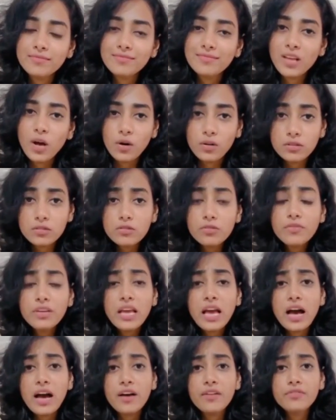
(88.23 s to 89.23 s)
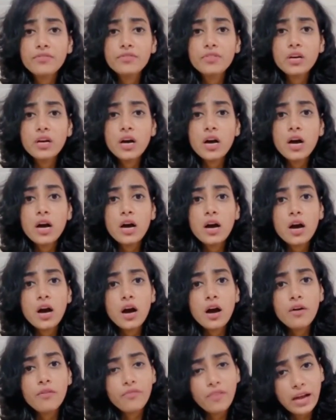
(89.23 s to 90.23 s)
Also, we have
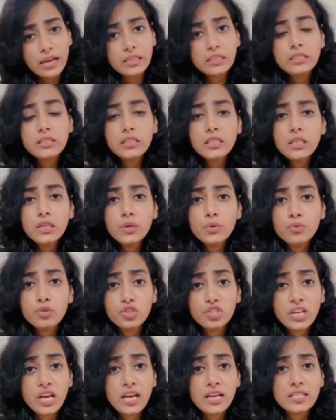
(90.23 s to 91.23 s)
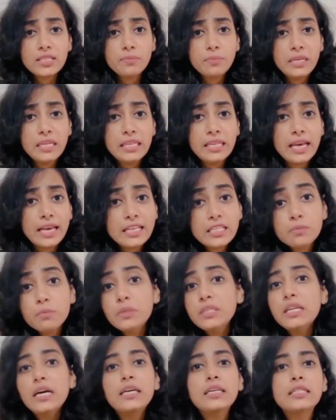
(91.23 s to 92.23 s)
faculty which has been
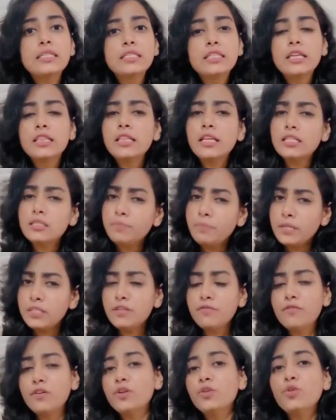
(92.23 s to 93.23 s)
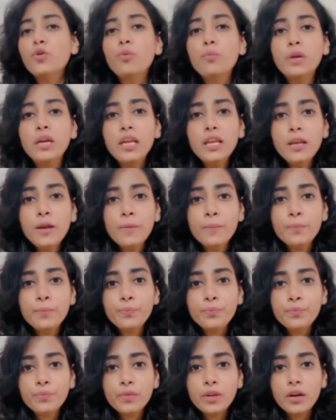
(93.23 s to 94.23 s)
expertised in the specific domain,
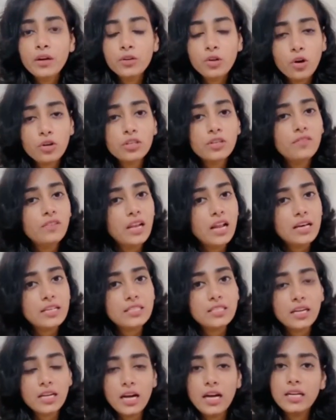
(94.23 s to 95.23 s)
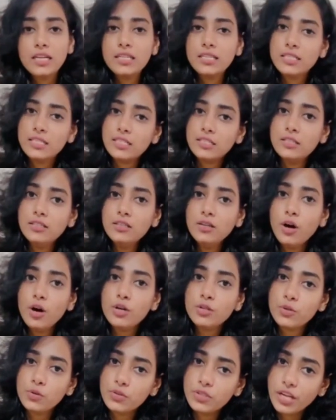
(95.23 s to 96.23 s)
Dr. Vilas Takate sir,
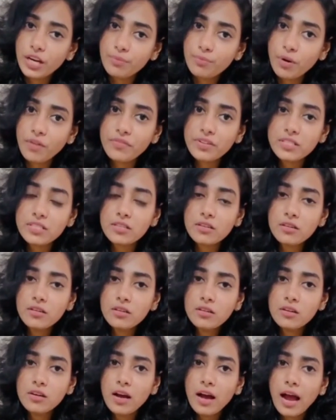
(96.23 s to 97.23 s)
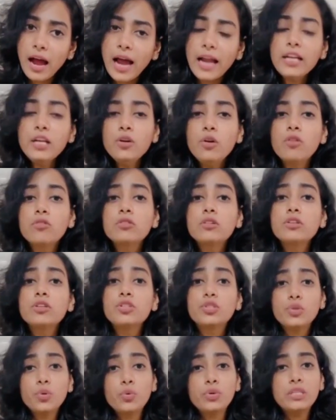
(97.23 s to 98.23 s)
associate professor, and Dr.
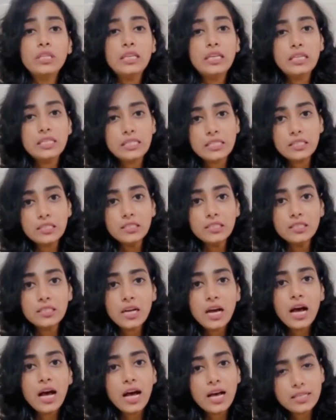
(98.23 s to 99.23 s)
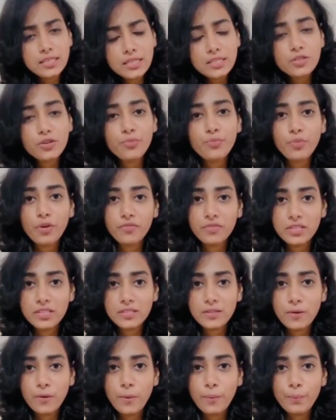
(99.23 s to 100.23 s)
Kishore Dige sir, assistant professor.